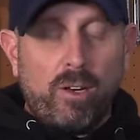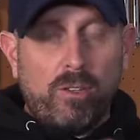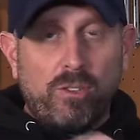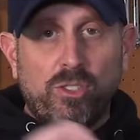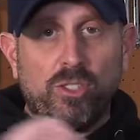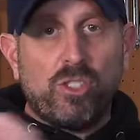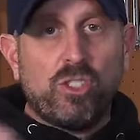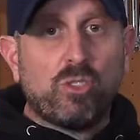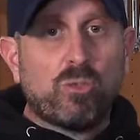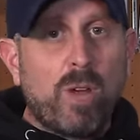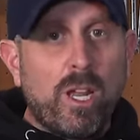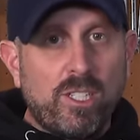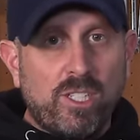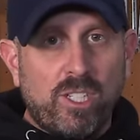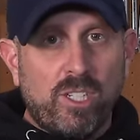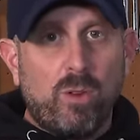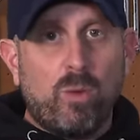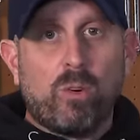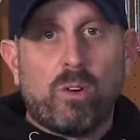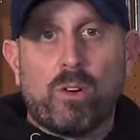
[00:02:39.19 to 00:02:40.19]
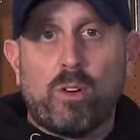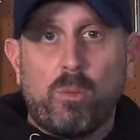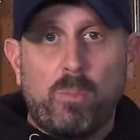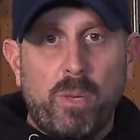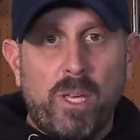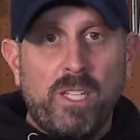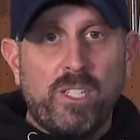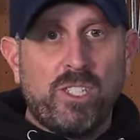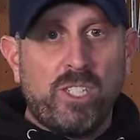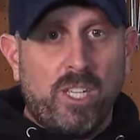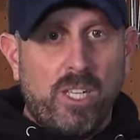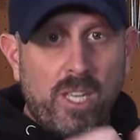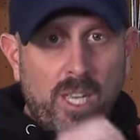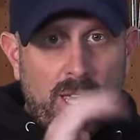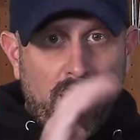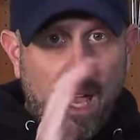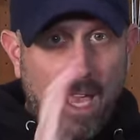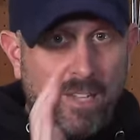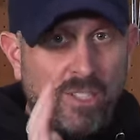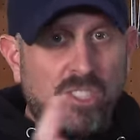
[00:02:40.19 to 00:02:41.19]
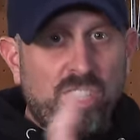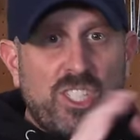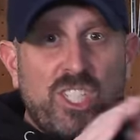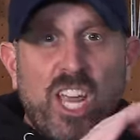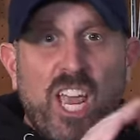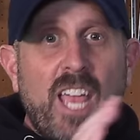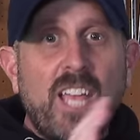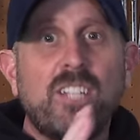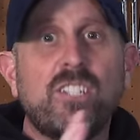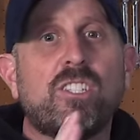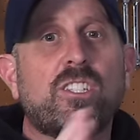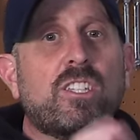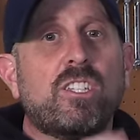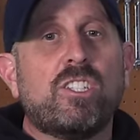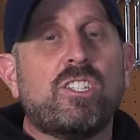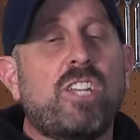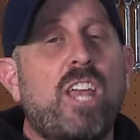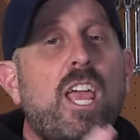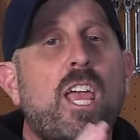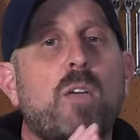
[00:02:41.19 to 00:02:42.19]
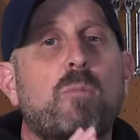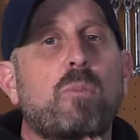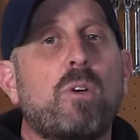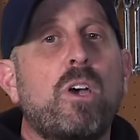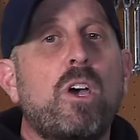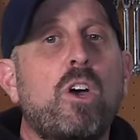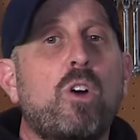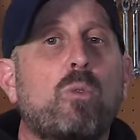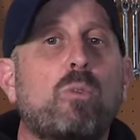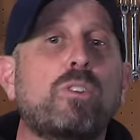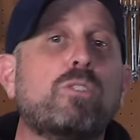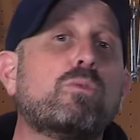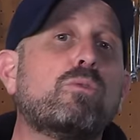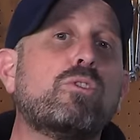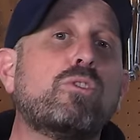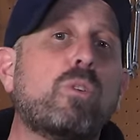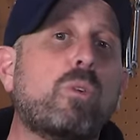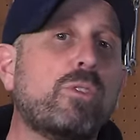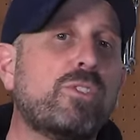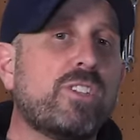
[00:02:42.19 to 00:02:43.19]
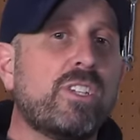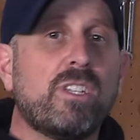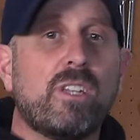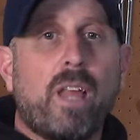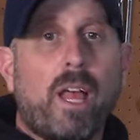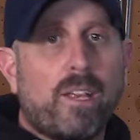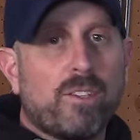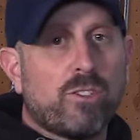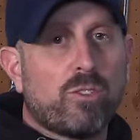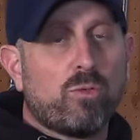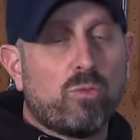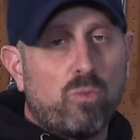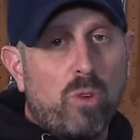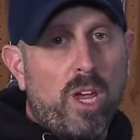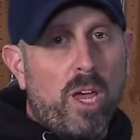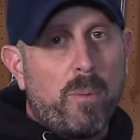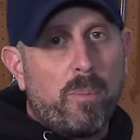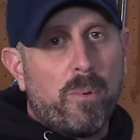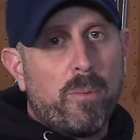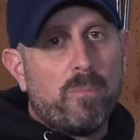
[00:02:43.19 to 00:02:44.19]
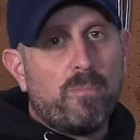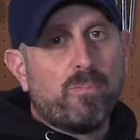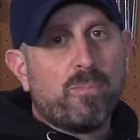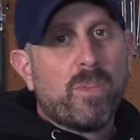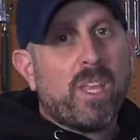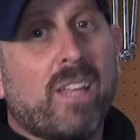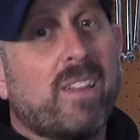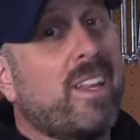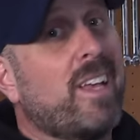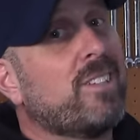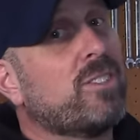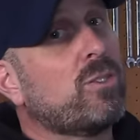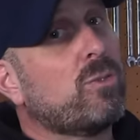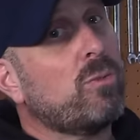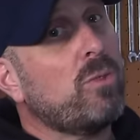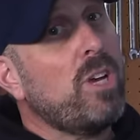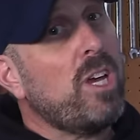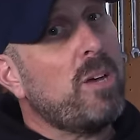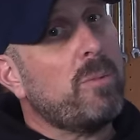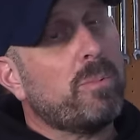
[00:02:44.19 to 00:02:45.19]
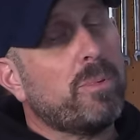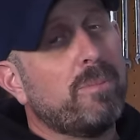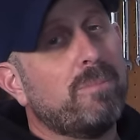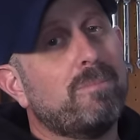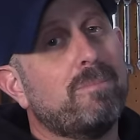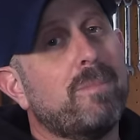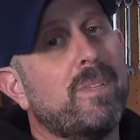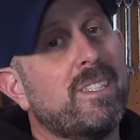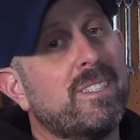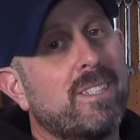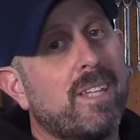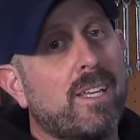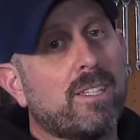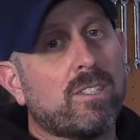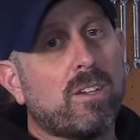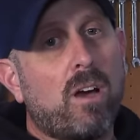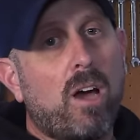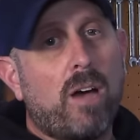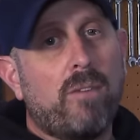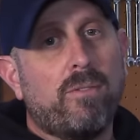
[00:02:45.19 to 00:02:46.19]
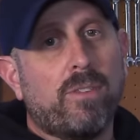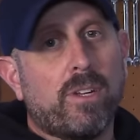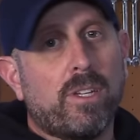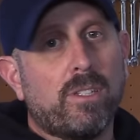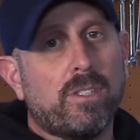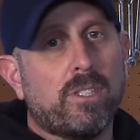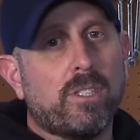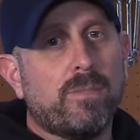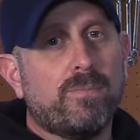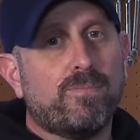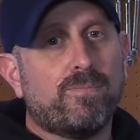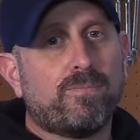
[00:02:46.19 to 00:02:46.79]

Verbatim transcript: It'll stretch it or it'll pinch it and change the shape, which results in less grip. Less grip means less confidence.